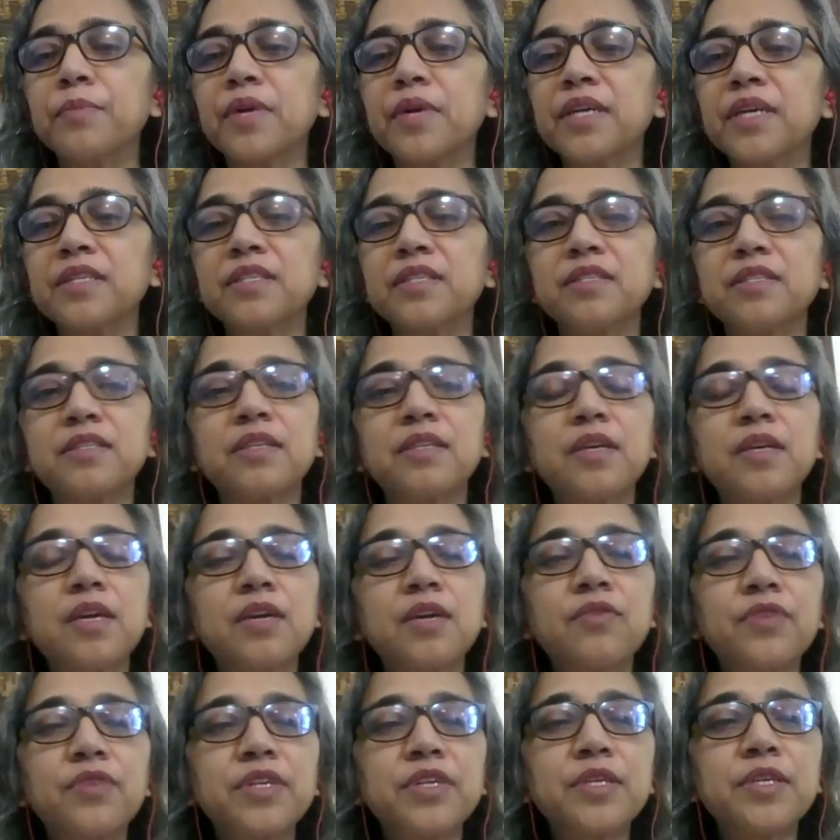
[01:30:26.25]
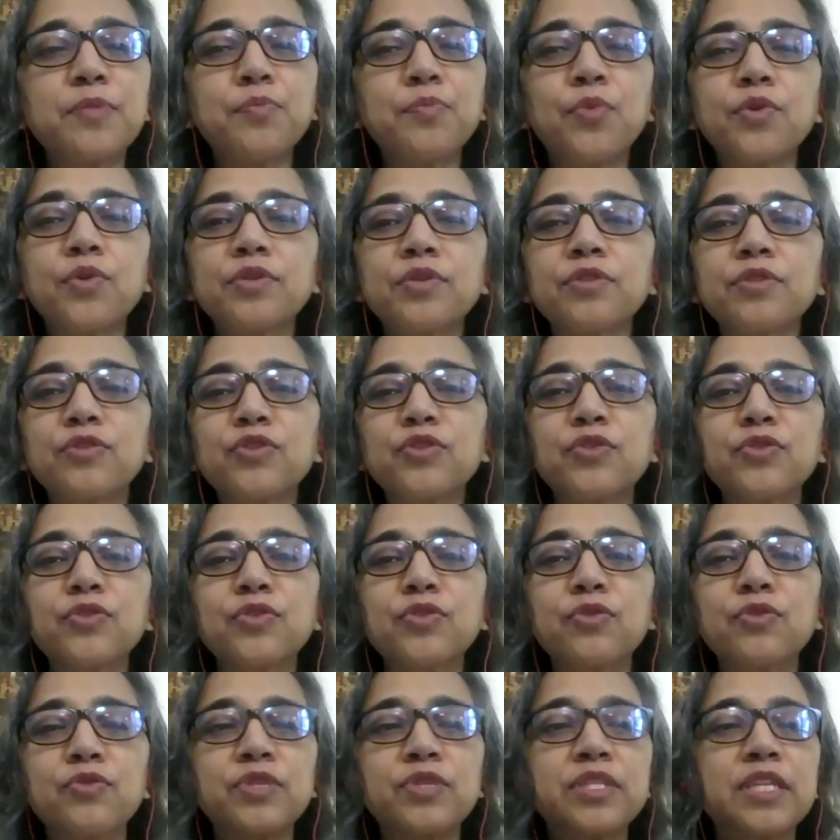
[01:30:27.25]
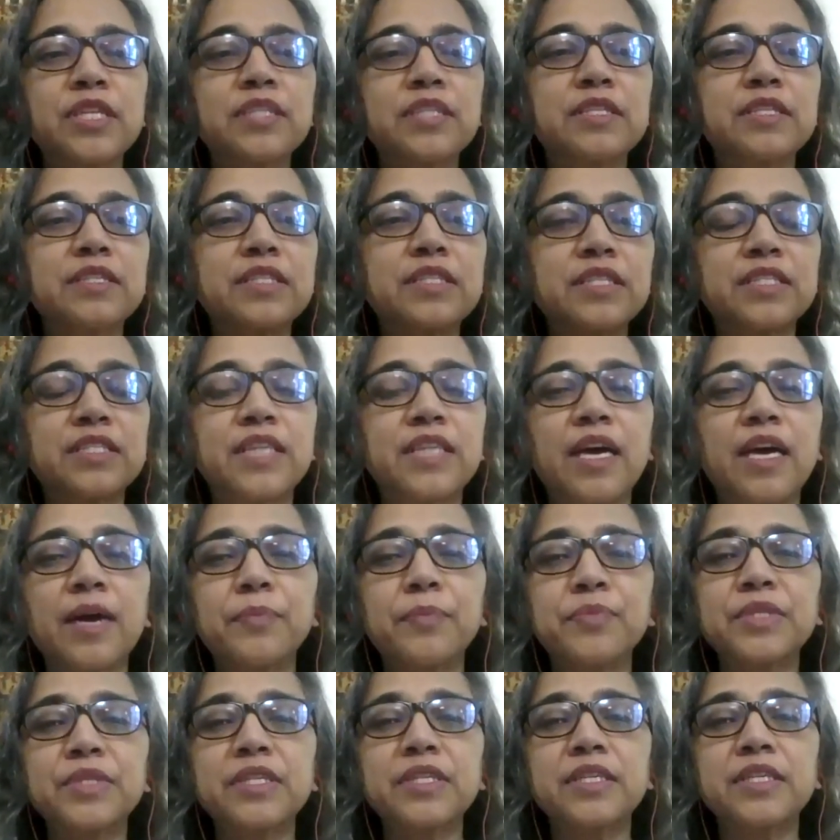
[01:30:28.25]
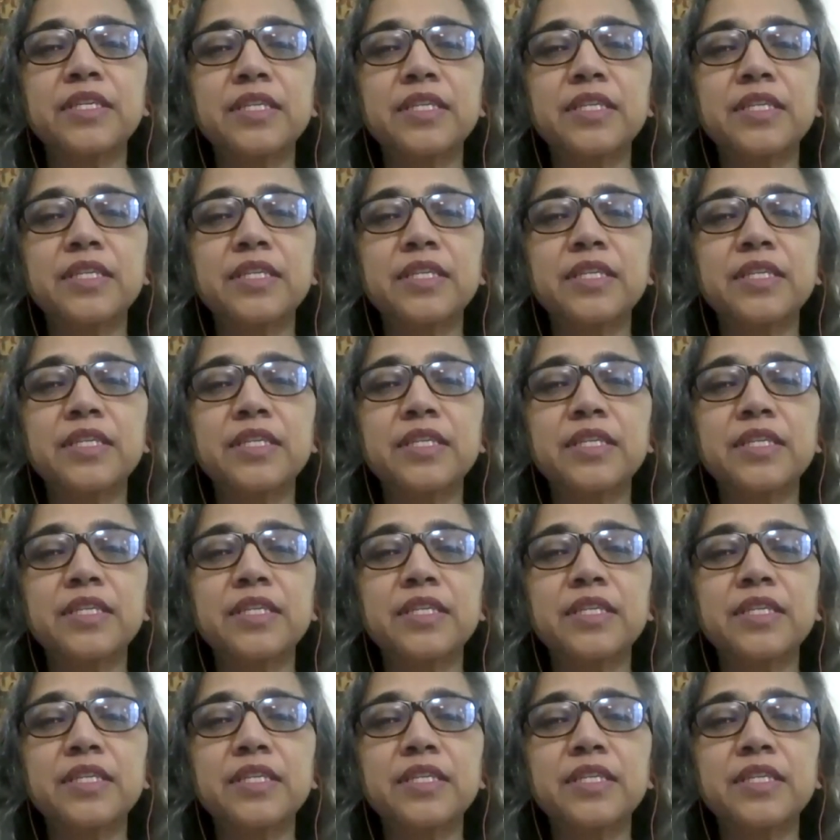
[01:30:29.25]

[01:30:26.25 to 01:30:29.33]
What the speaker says: And it's very important to note that this is happening